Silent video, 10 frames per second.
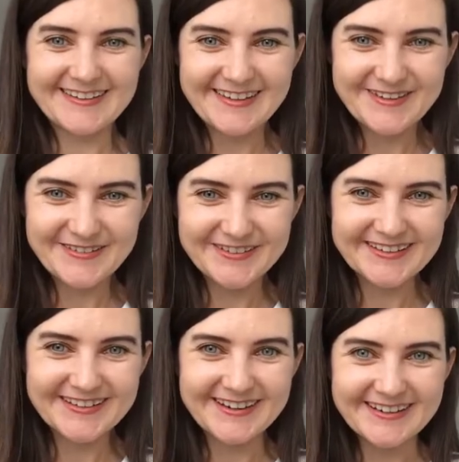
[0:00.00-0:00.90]
thank you for
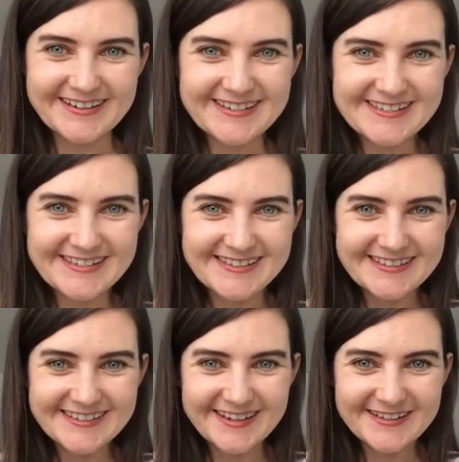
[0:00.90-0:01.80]
the hearts.
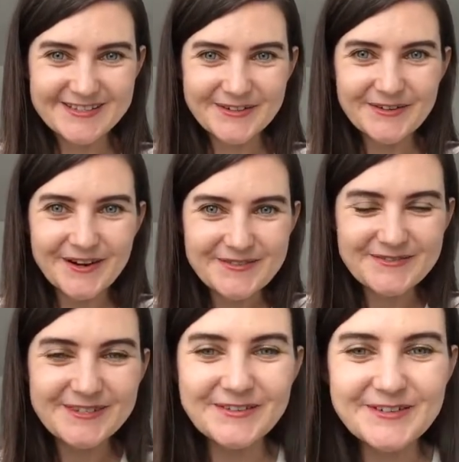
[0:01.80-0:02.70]

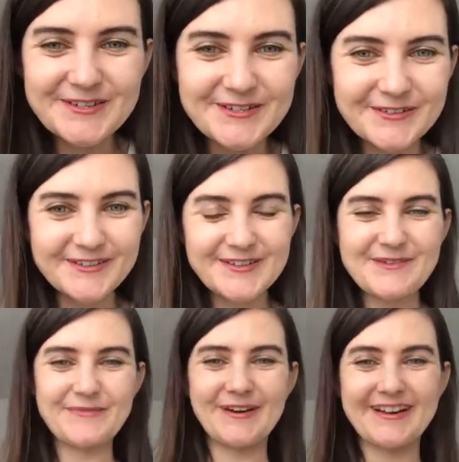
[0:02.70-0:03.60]
I'm so enjoying
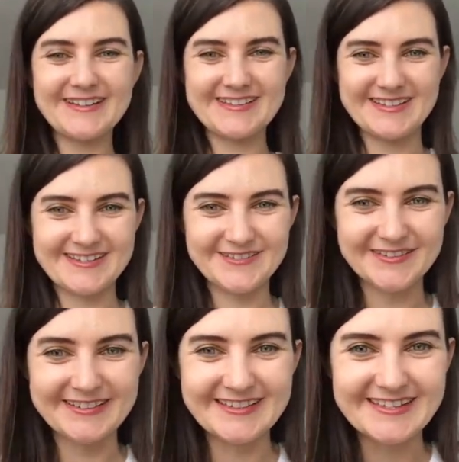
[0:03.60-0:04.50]
your presence,
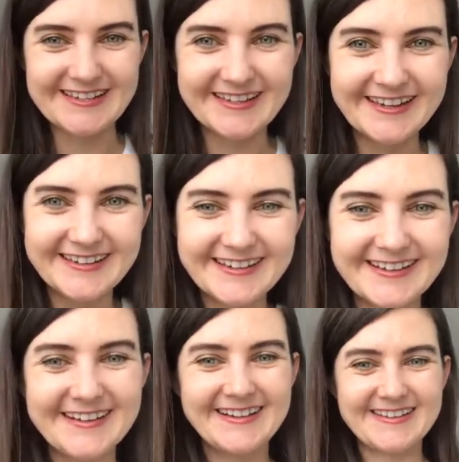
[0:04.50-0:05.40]
Rilindi.
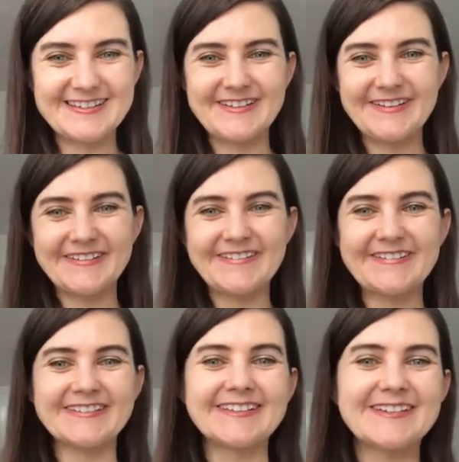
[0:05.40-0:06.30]
So
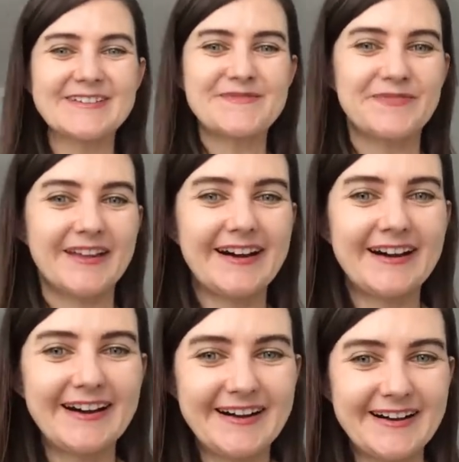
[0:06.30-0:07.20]
cool.
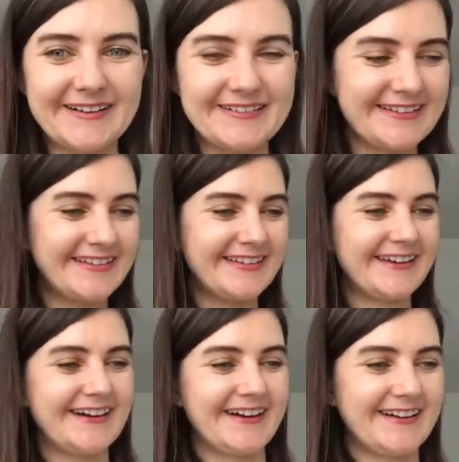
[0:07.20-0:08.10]

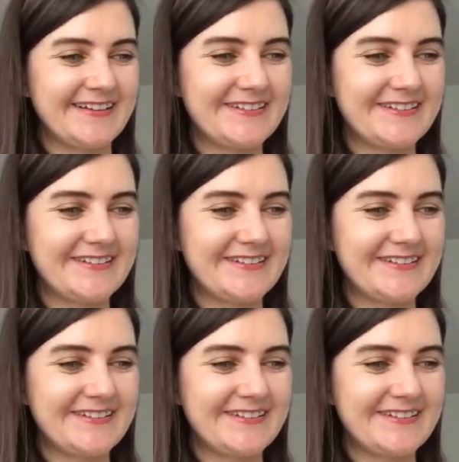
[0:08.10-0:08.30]
Yeah.